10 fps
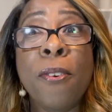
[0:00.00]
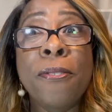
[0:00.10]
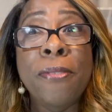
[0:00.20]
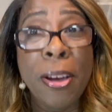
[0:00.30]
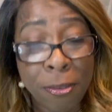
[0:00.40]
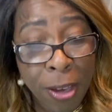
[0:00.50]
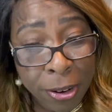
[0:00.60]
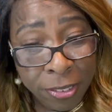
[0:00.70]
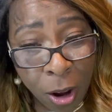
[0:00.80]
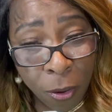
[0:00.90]
Very,
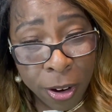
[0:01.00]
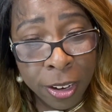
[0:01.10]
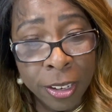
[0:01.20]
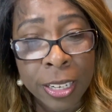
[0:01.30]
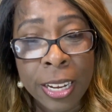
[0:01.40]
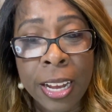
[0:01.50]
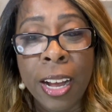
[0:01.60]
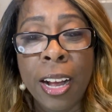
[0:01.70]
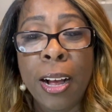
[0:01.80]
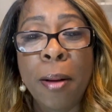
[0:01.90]
very sour.
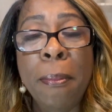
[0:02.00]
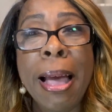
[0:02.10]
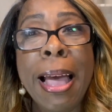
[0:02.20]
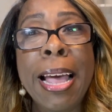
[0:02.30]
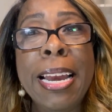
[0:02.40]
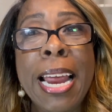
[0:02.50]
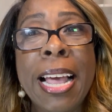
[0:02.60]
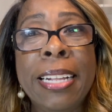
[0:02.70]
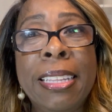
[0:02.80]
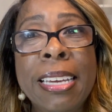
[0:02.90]
And
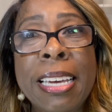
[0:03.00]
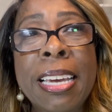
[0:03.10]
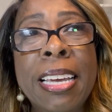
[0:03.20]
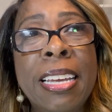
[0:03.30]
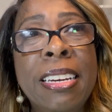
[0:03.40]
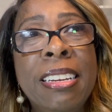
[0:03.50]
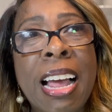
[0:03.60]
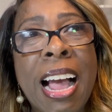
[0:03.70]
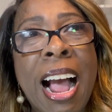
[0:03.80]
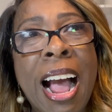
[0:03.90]
at the end,
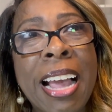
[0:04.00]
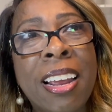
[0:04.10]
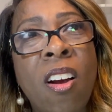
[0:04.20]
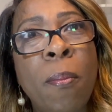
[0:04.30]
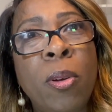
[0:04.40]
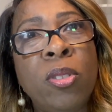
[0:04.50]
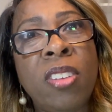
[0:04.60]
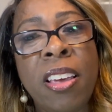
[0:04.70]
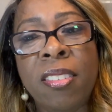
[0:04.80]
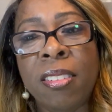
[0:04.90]
I can
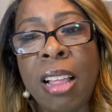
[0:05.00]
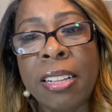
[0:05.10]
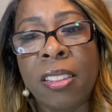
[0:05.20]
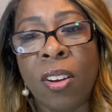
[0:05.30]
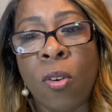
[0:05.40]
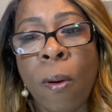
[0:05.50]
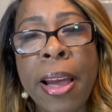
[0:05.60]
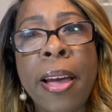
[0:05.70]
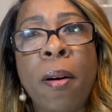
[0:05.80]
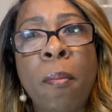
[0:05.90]
almost taste like the
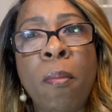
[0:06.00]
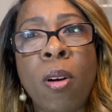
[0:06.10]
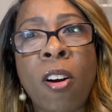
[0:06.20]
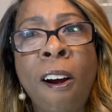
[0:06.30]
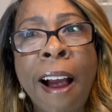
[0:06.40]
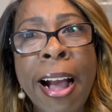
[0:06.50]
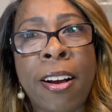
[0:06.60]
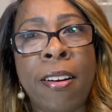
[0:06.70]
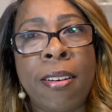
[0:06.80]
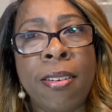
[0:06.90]
graham
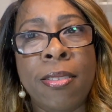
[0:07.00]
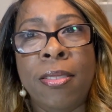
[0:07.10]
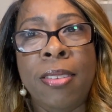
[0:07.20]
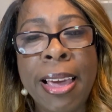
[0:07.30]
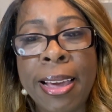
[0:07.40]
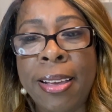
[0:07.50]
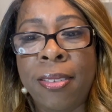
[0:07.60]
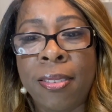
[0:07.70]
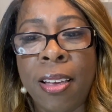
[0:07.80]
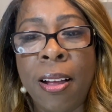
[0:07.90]
cracker
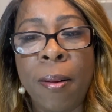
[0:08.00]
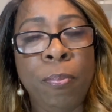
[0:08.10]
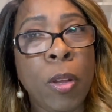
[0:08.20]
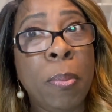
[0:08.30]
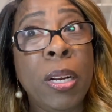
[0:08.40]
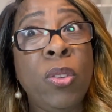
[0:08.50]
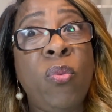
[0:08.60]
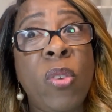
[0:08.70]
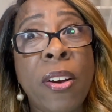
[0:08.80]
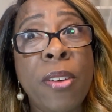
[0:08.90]
taste, but it's
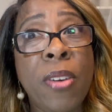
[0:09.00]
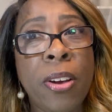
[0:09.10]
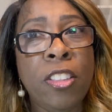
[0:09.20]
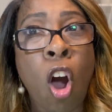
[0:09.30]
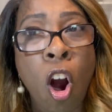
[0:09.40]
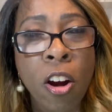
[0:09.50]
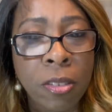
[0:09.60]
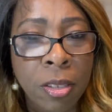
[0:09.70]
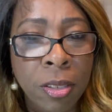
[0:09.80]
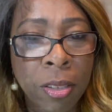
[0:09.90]
very, very tart.